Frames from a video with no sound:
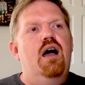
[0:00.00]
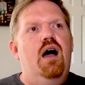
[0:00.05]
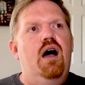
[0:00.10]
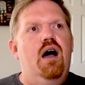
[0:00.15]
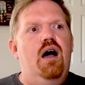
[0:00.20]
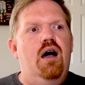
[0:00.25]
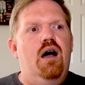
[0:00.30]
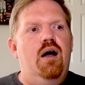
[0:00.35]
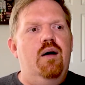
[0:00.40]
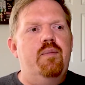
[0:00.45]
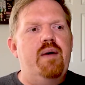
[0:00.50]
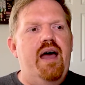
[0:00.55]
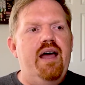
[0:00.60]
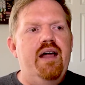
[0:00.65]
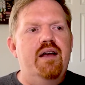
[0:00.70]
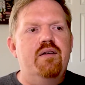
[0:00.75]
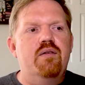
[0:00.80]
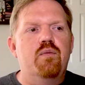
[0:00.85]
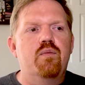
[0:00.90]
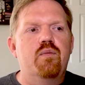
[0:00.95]

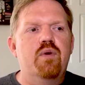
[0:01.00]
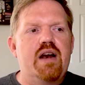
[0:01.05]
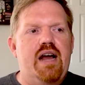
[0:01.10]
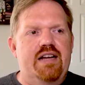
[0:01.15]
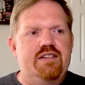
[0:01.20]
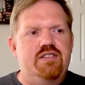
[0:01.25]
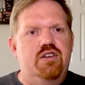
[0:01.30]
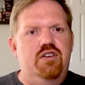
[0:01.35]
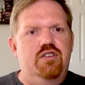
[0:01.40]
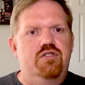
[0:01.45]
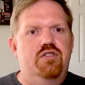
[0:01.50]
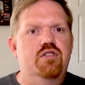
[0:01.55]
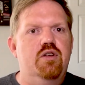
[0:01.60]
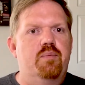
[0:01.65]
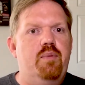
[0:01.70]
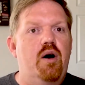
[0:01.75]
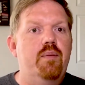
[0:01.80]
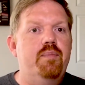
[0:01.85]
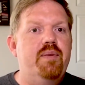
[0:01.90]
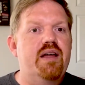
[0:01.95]
And when I started doing the
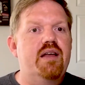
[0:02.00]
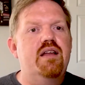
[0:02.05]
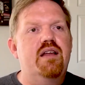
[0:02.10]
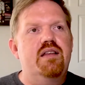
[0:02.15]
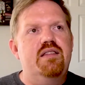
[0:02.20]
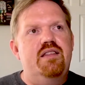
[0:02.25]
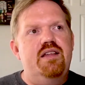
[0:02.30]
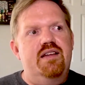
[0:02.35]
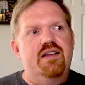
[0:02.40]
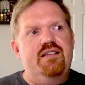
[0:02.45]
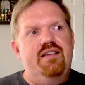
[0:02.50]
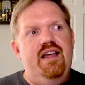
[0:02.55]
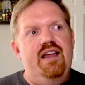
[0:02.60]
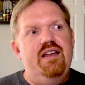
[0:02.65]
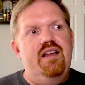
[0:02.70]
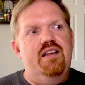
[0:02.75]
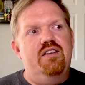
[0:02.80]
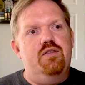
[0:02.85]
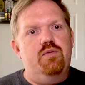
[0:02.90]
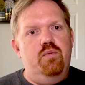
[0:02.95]
ball pit, the
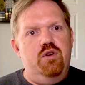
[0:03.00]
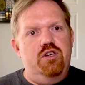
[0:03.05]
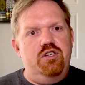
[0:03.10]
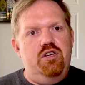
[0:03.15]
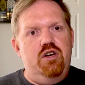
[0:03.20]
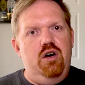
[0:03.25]
attendance would